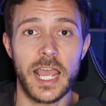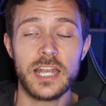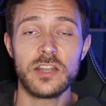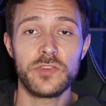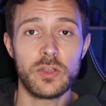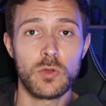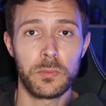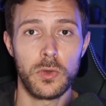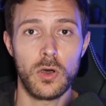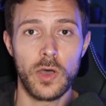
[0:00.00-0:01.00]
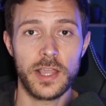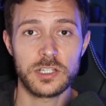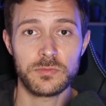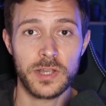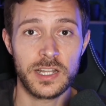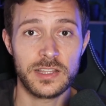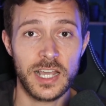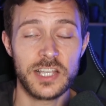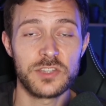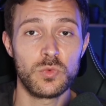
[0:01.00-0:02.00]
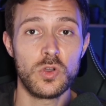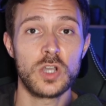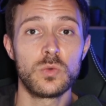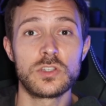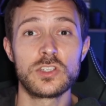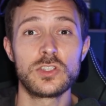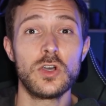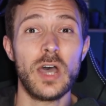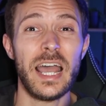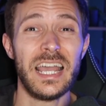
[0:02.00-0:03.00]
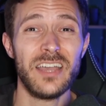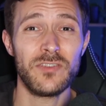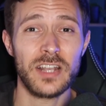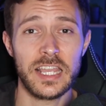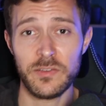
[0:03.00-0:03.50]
end-of-year report explaining that his work was so heavily